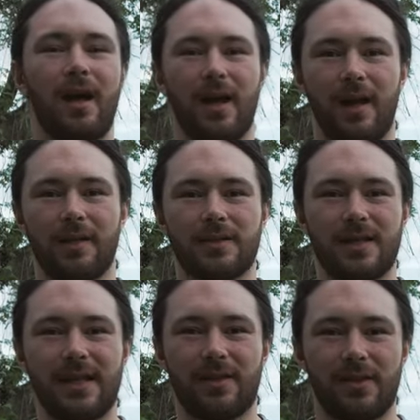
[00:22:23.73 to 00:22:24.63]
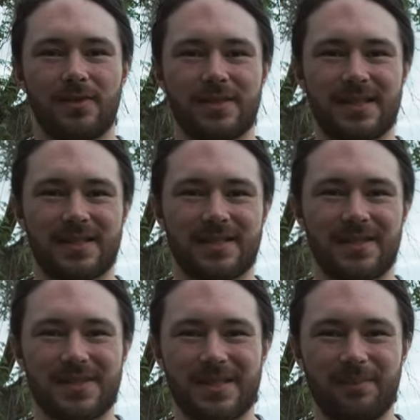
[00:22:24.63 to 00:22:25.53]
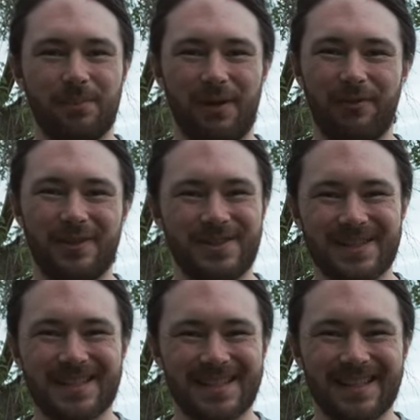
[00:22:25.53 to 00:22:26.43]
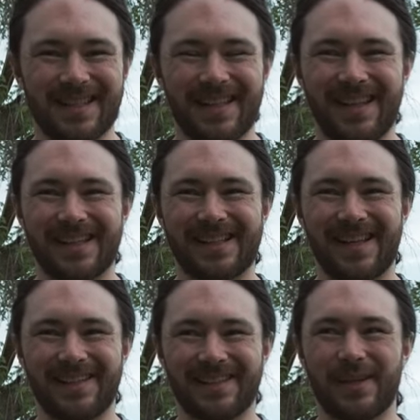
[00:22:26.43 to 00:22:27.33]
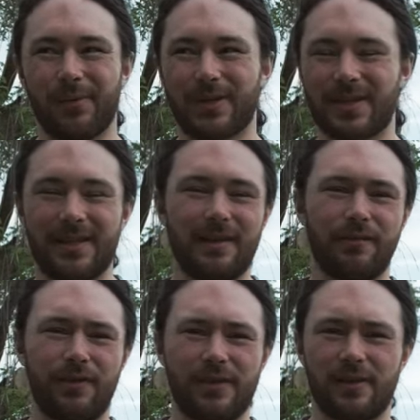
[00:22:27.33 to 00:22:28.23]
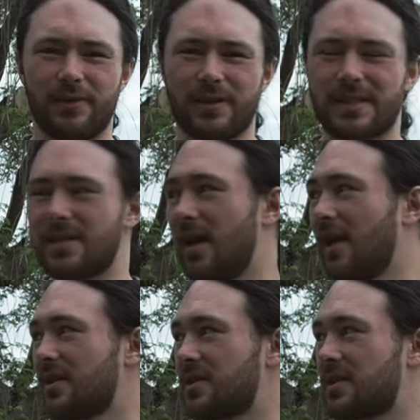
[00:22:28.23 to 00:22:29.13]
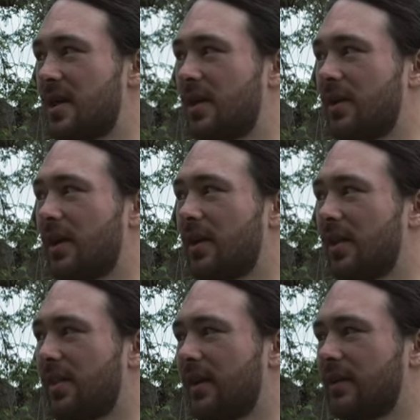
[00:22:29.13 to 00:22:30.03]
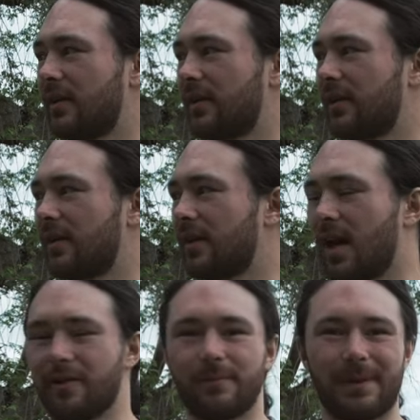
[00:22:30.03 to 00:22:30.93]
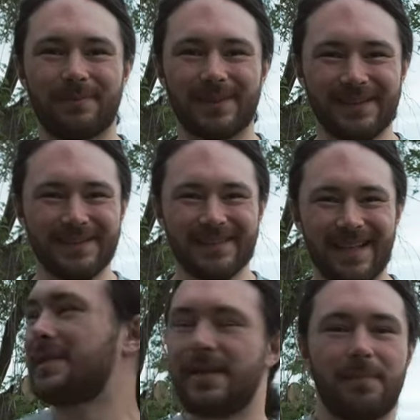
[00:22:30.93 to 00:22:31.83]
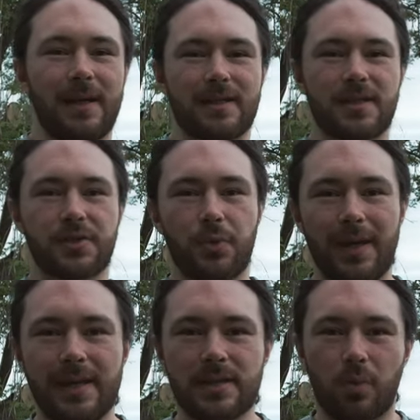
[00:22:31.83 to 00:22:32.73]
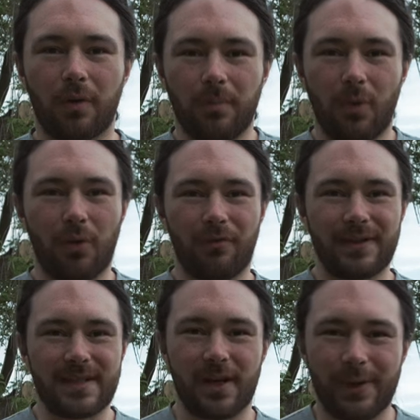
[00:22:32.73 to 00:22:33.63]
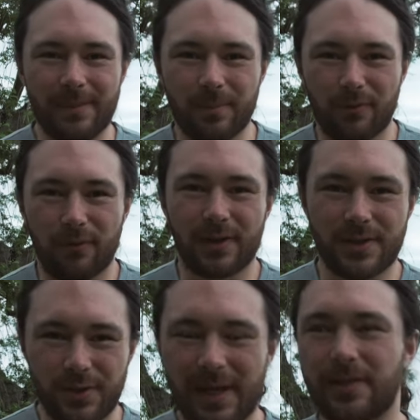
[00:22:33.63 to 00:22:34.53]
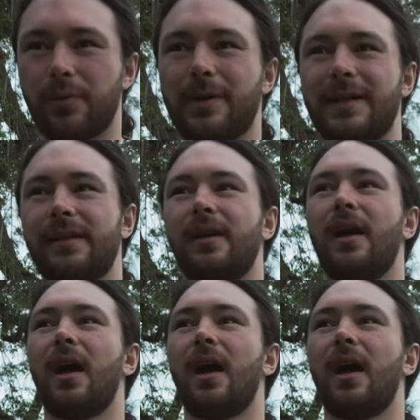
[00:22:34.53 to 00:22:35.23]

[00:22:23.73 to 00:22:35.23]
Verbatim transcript: and eat those disgusting muffins again which I didn't video at the start so I don't think can't remember. I did manage to squeeze one more video in before I do head away.